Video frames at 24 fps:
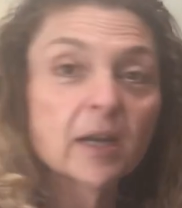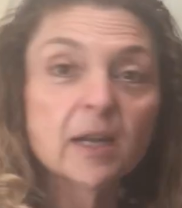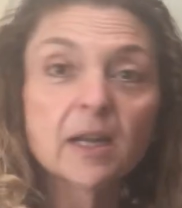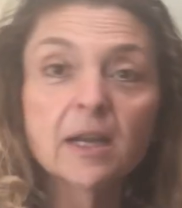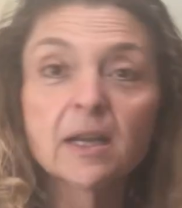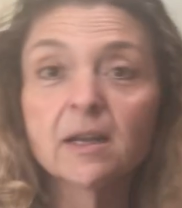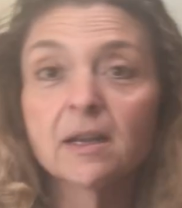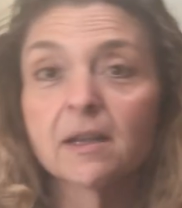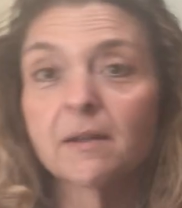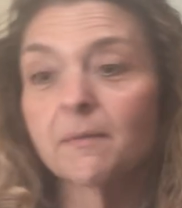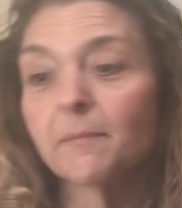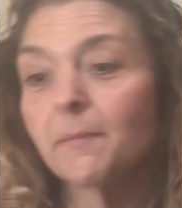it
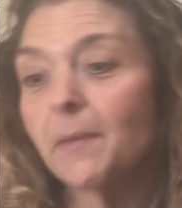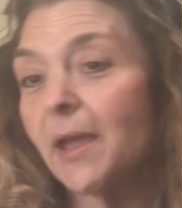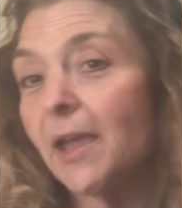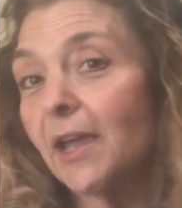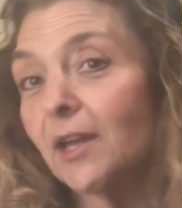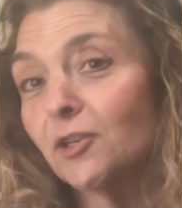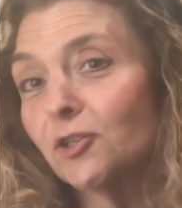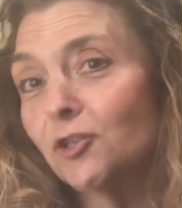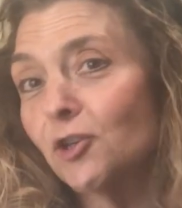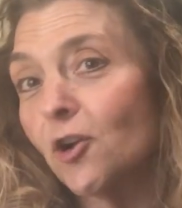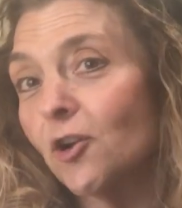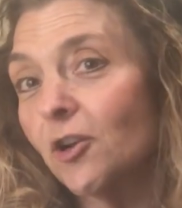in and
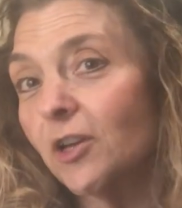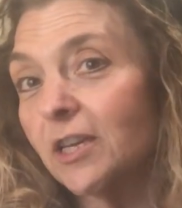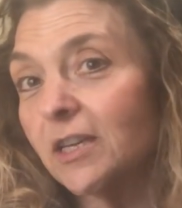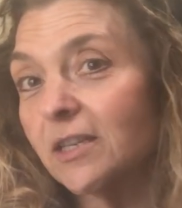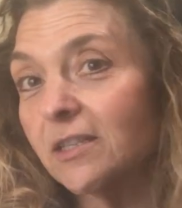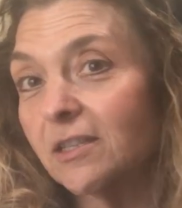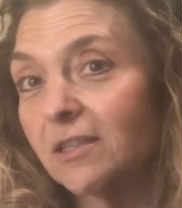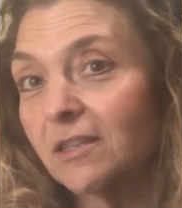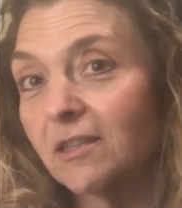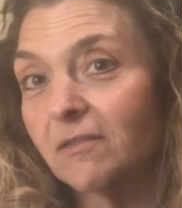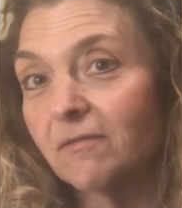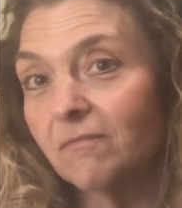make
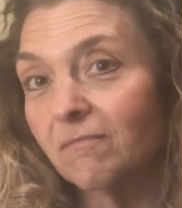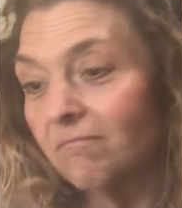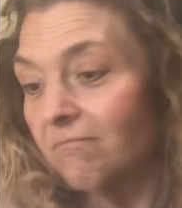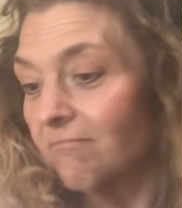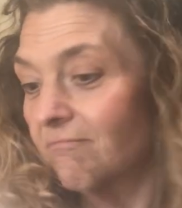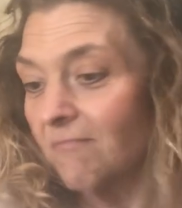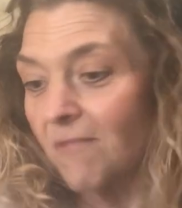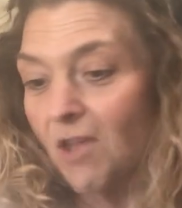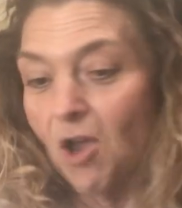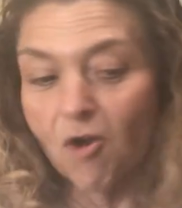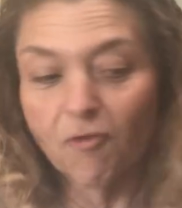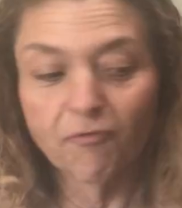turkey's,
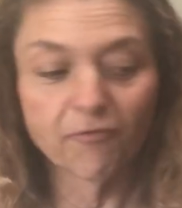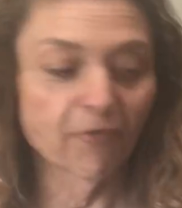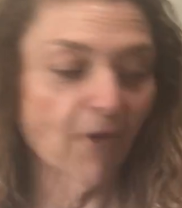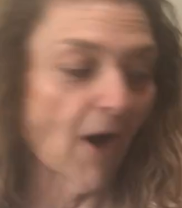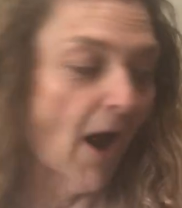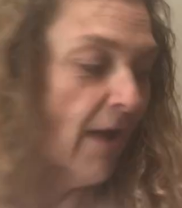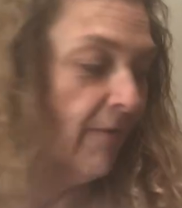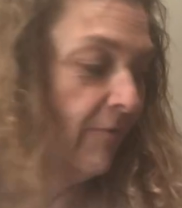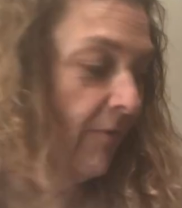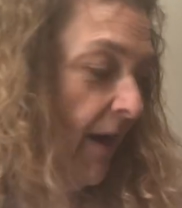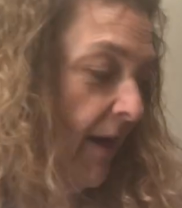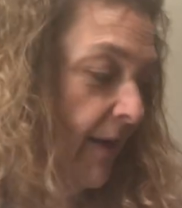you know,
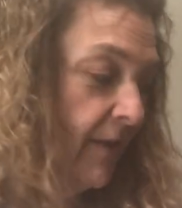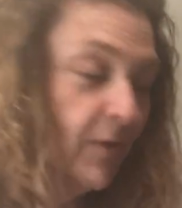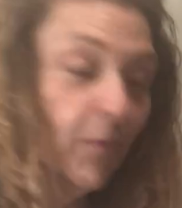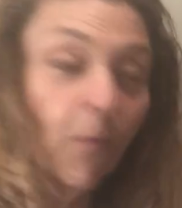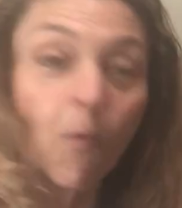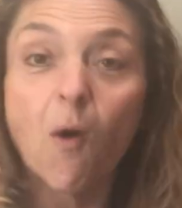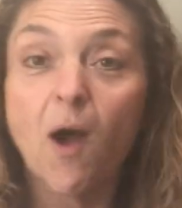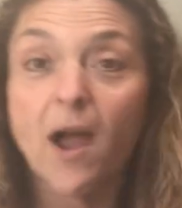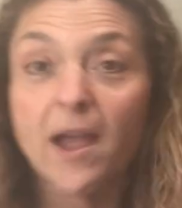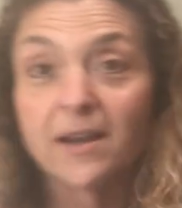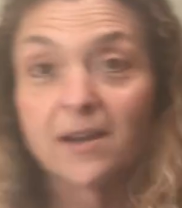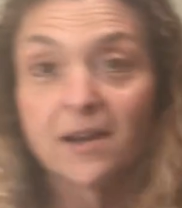fried rice.
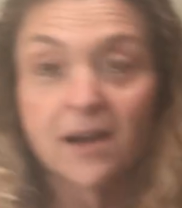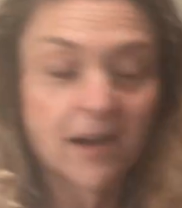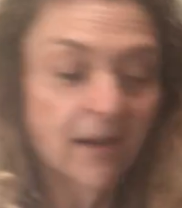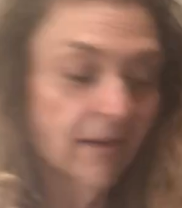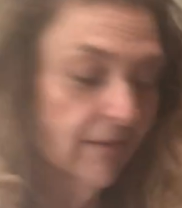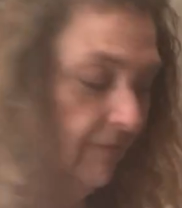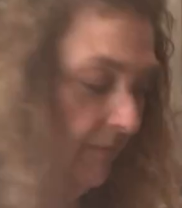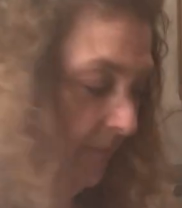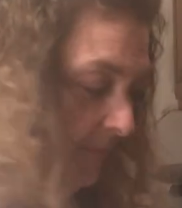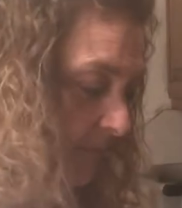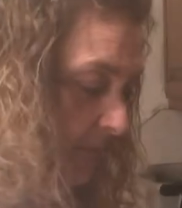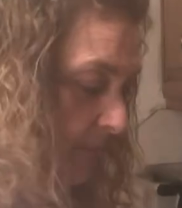Why not,
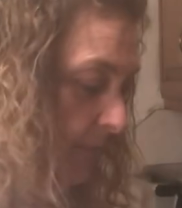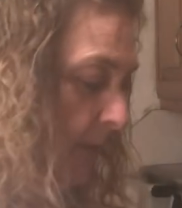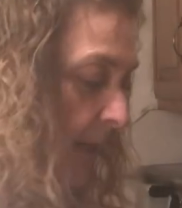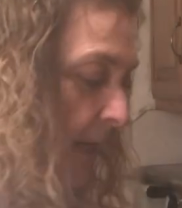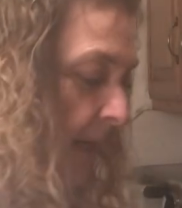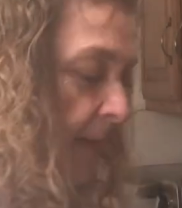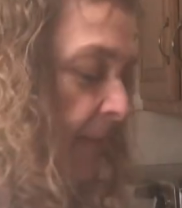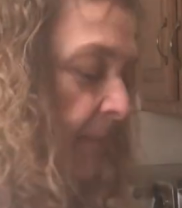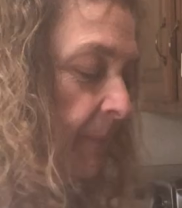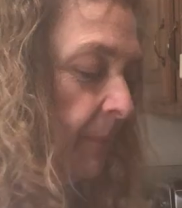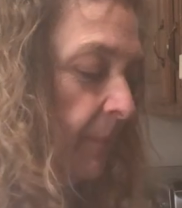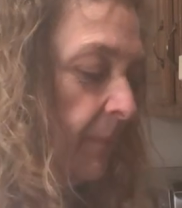
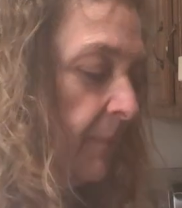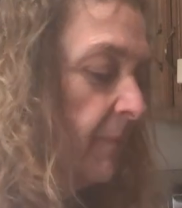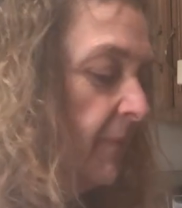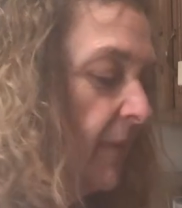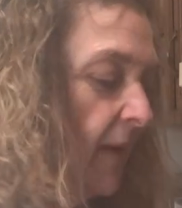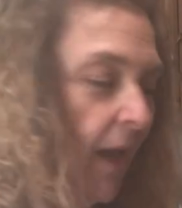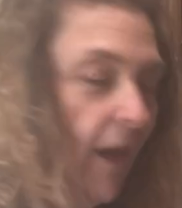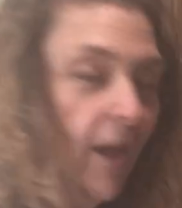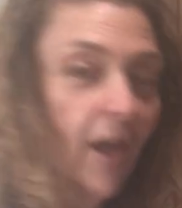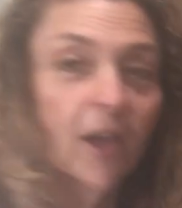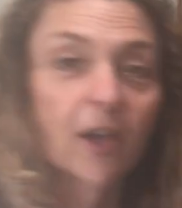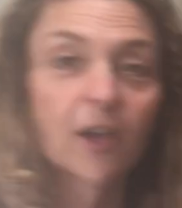right?
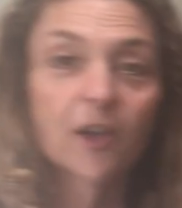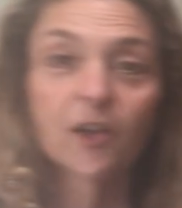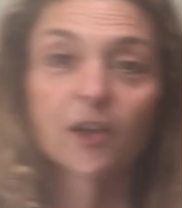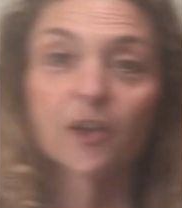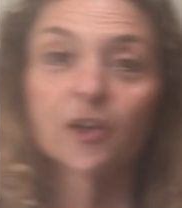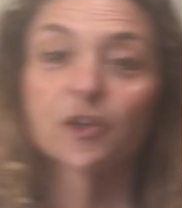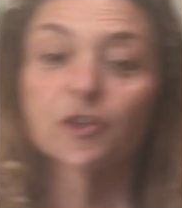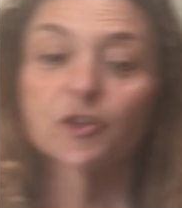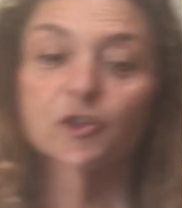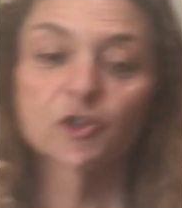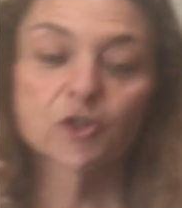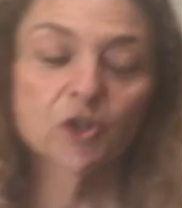
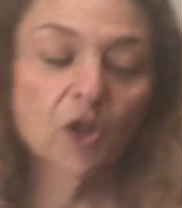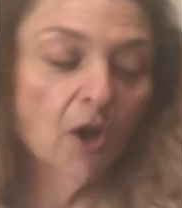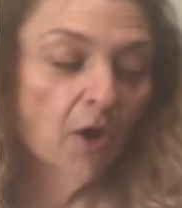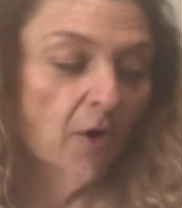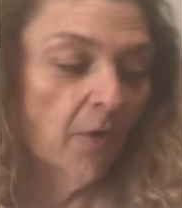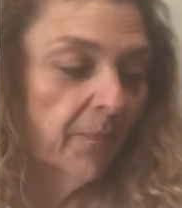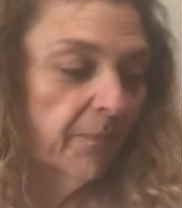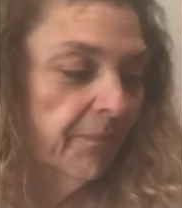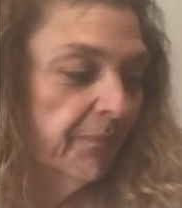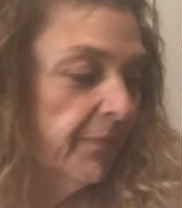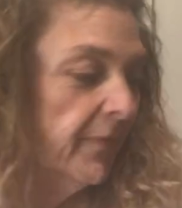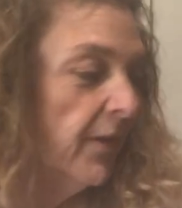So
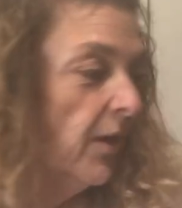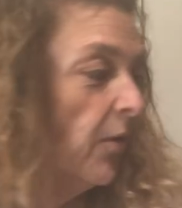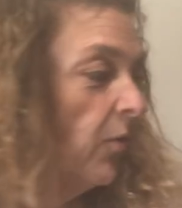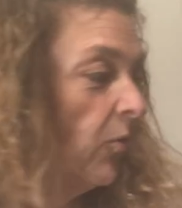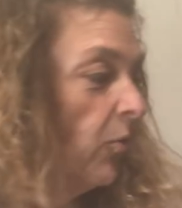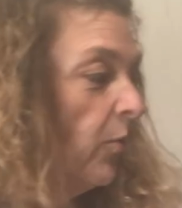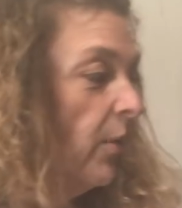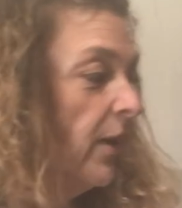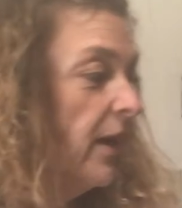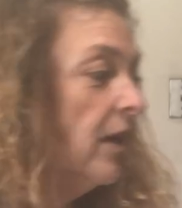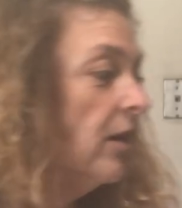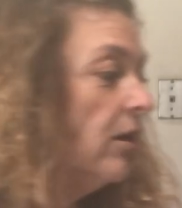
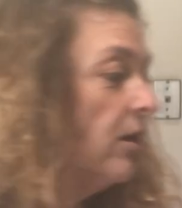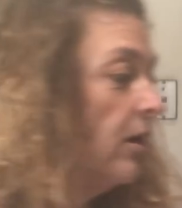we